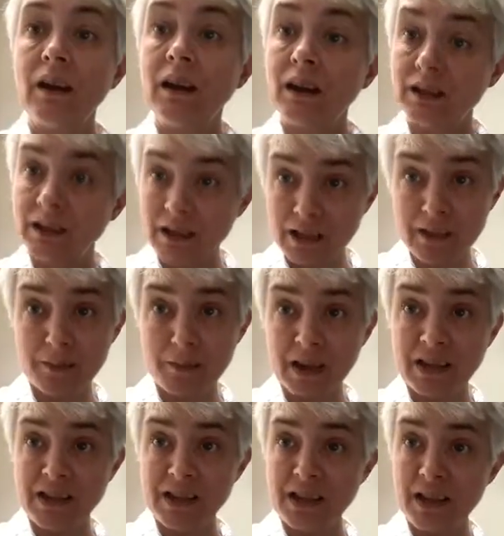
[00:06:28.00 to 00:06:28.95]
And here's
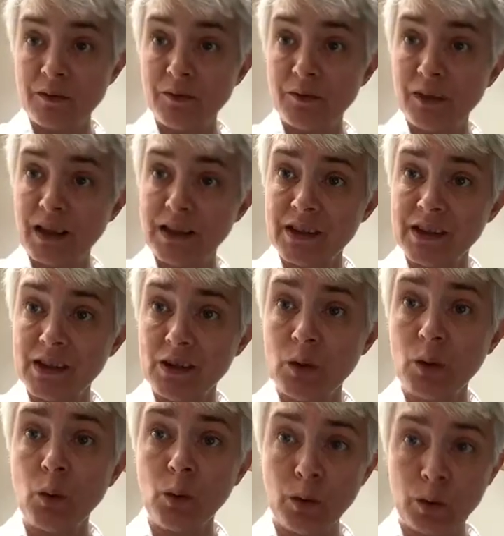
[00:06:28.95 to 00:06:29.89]
Mexican Fiesta
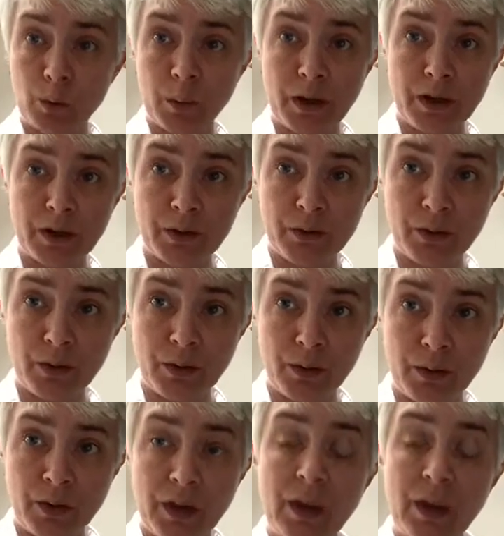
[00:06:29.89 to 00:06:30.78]
all the way through.